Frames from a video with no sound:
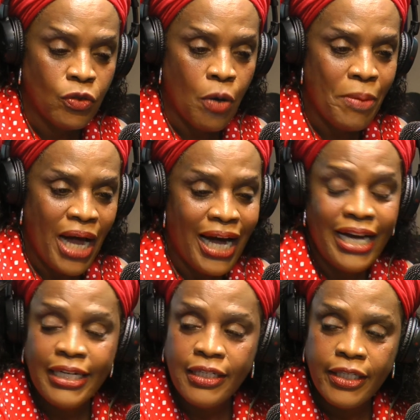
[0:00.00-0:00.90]

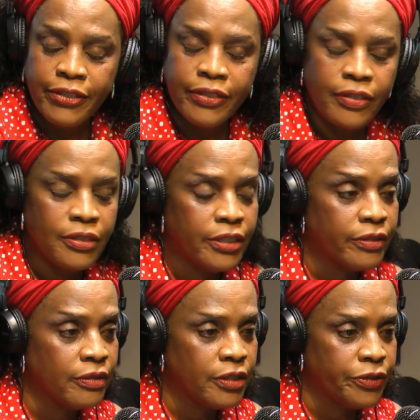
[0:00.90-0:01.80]
behind in their
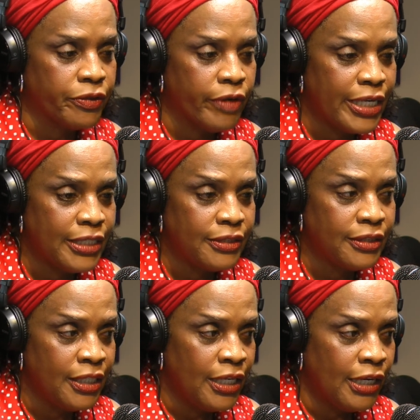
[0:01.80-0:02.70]
credits.
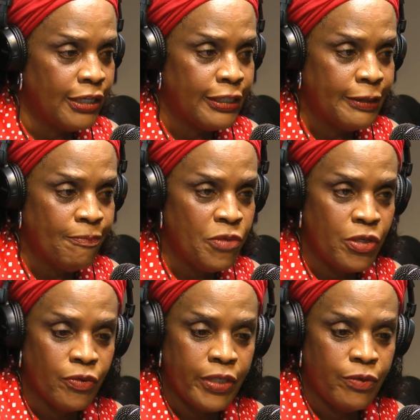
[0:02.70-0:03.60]

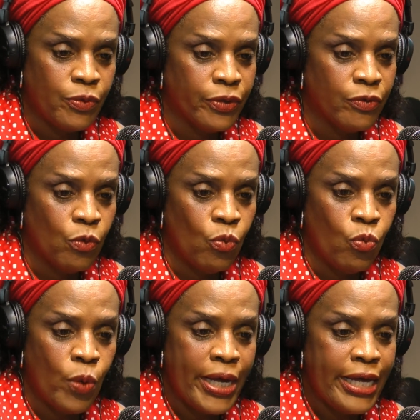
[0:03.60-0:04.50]
They were
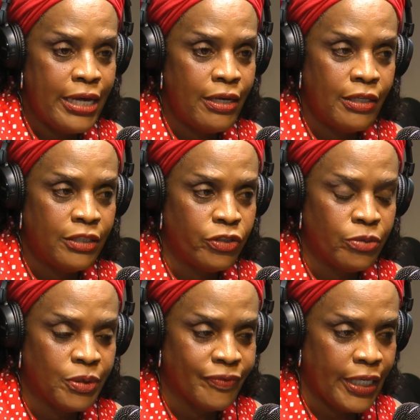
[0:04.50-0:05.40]
way, in
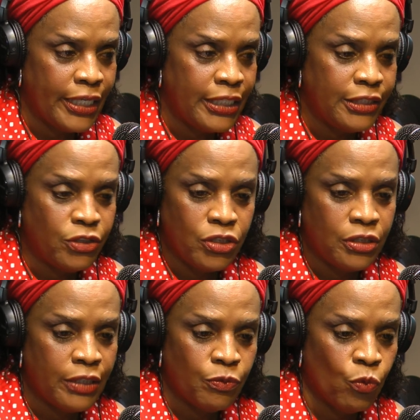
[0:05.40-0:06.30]
terms of age,
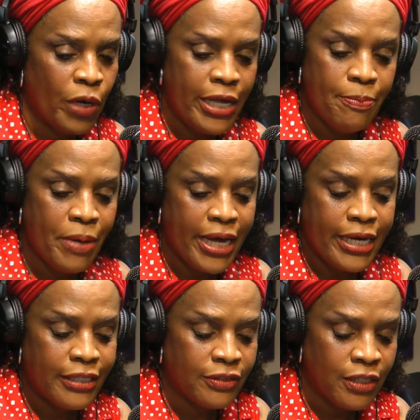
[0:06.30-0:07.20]
they way
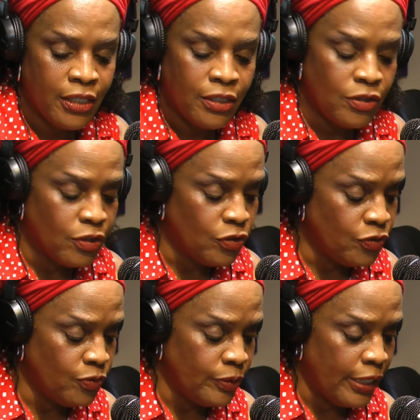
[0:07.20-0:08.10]
past.
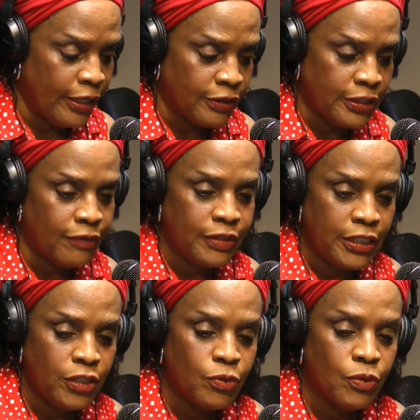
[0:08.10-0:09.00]
You had a
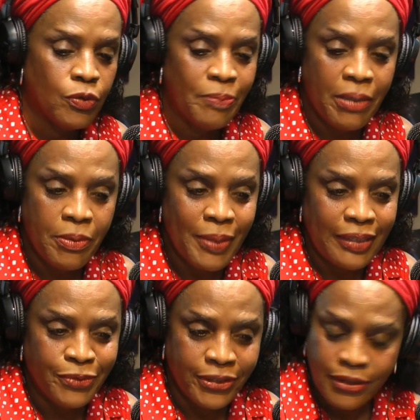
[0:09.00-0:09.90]
17-year-old maybe, but
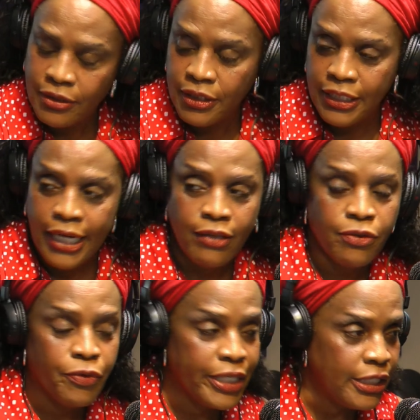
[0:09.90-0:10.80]
was still in 9th
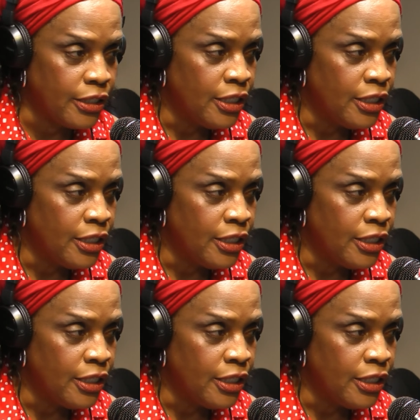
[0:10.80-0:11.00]
grade.